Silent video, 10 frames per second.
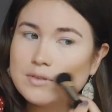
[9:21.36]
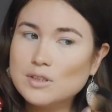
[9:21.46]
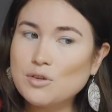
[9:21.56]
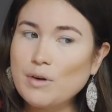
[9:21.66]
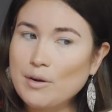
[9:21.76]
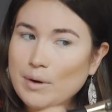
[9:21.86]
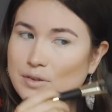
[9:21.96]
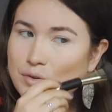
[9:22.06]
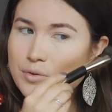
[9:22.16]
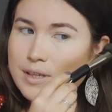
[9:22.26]
The right way
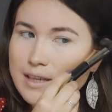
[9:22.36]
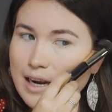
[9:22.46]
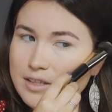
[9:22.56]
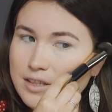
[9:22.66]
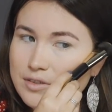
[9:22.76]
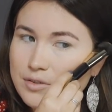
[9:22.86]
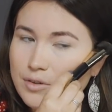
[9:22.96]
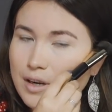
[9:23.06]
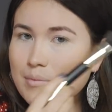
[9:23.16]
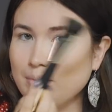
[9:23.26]
to do it is actually
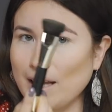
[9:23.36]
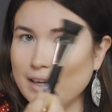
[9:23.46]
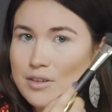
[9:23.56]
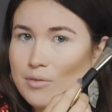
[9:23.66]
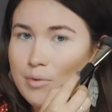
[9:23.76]
to apply your